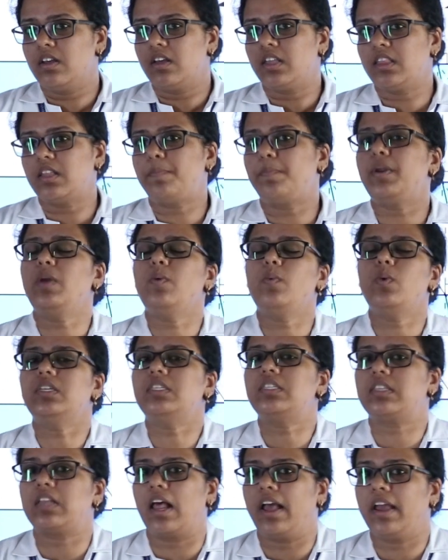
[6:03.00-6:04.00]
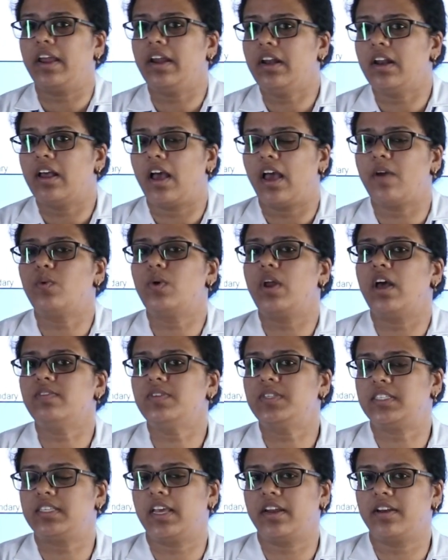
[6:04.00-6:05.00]
in the previous slide I would have
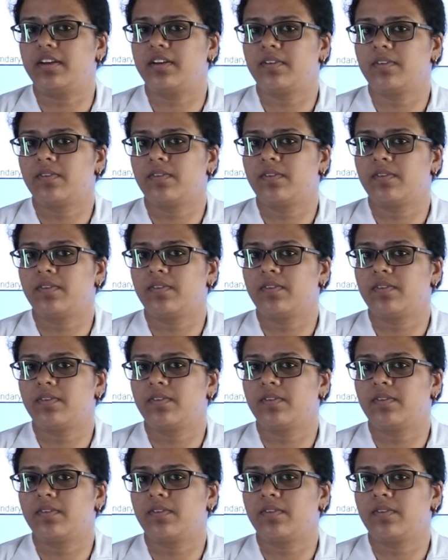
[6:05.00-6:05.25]
said